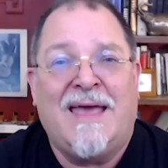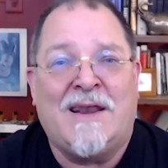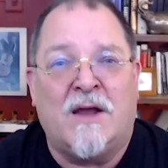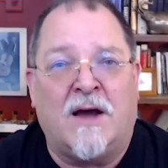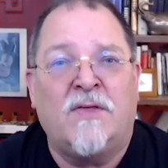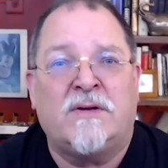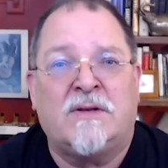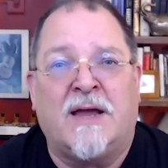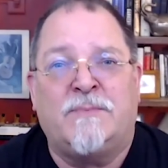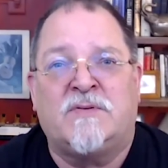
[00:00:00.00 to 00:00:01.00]
and other
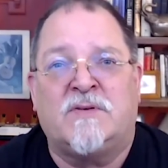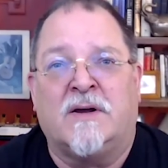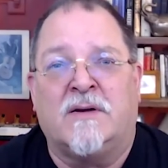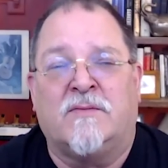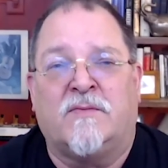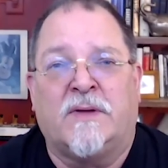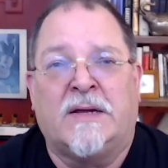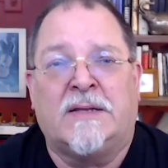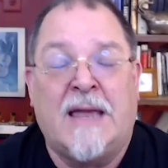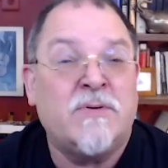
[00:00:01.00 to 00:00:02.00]
types of
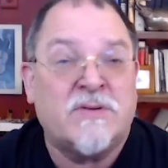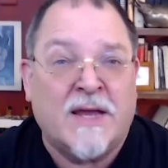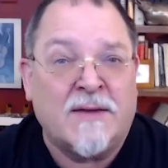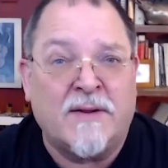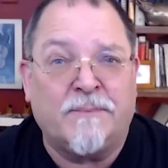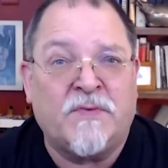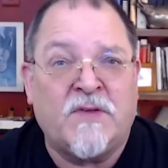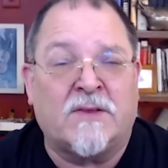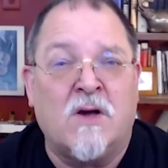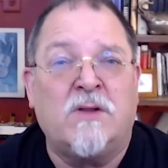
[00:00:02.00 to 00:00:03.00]
labor-saving
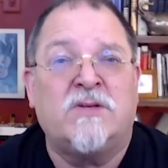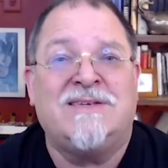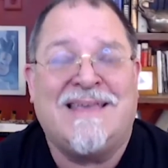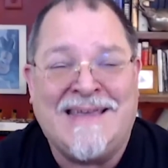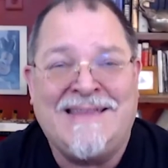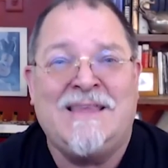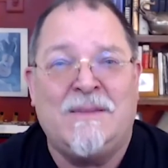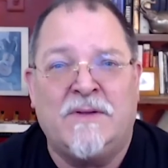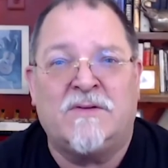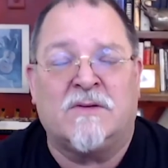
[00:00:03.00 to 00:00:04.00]
technologies in the
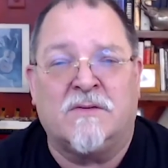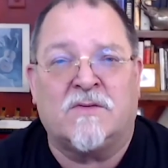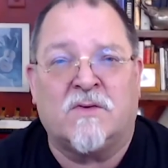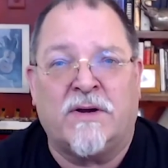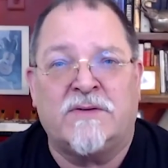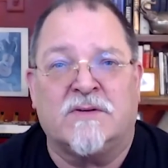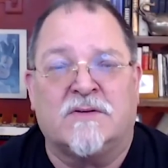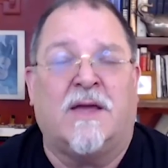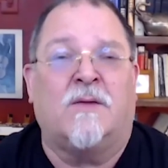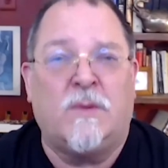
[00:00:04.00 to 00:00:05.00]
midst of this
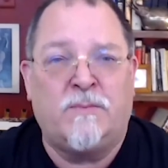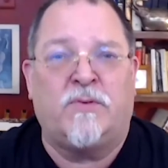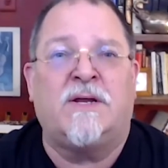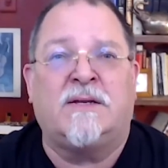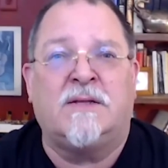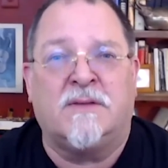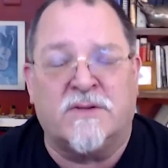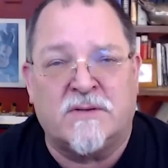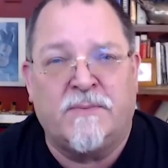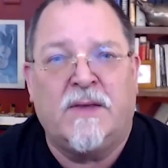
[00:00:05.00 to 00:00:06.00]
crisis. And we predicted
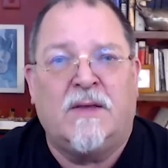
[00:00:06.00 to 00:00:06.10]
this